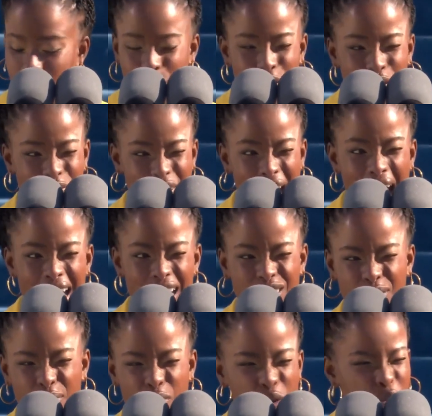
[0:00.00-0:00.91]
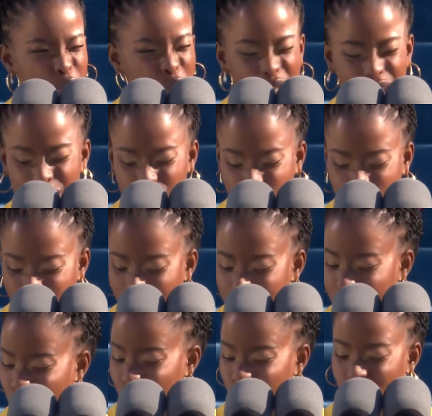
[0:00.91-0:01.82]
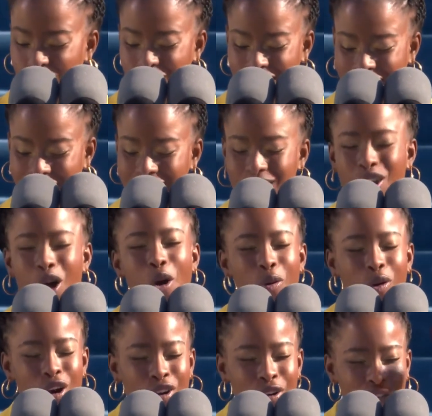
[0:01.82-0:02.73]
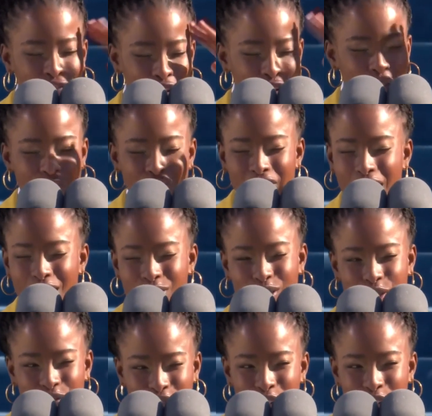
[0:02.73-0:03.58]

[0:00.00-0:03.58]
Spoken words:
We will rise from the wind-swept Northeast, where our forefathers